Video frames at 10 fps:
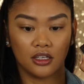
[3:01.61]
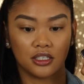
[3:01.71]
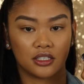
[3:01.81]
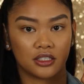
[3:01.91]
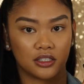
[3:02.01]

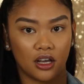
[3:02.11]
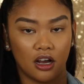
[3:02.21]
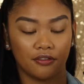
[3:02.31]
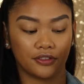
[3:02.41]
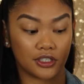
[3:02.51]

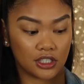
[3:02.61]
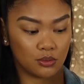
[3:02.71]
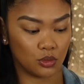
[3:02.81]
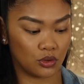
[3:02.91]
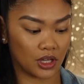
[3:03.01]
soft,
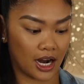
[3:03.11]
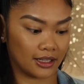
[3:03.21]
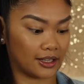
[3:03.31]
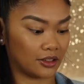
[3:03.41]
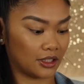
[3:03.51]
smooth
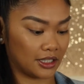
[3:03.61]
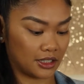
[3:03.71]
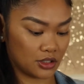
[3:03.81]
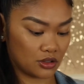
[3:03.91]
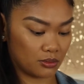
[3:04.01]
highlighter like
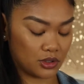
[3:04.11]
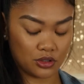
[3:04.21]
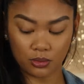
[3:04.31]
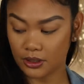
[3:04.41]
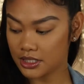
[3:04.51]
this, so I'm
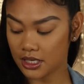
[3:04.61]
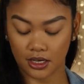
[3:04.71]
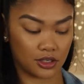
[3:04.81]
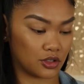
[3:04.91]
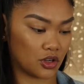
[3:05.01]
super
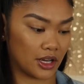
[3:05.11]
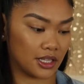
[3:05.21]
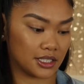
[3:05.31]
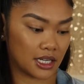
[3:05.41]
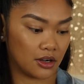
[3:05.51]
excited to try
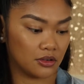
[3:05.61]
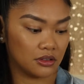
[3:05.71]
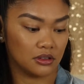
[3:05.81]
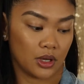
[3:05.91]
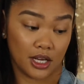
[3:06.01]
this out.
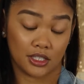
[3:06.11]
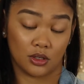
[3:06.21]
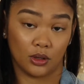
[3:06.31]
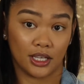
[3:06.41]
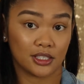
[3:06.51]
Okay,
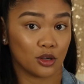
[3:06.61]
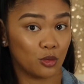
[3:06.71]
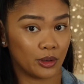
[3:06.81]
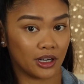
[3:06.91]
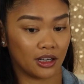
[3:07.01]
so let's
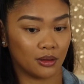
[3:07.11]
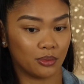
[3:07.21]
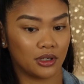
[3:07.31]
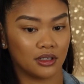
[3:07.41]
open up